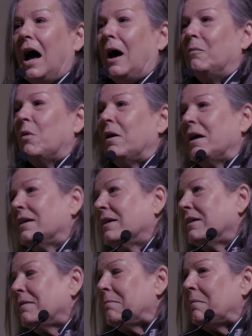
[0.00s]
um,
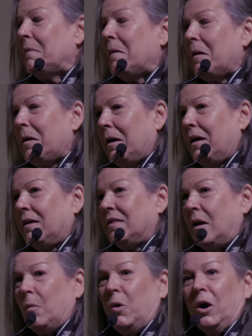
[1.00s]

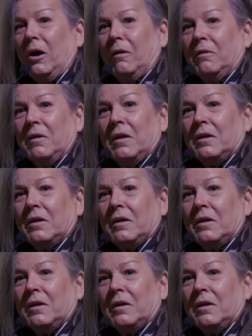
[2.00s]
there were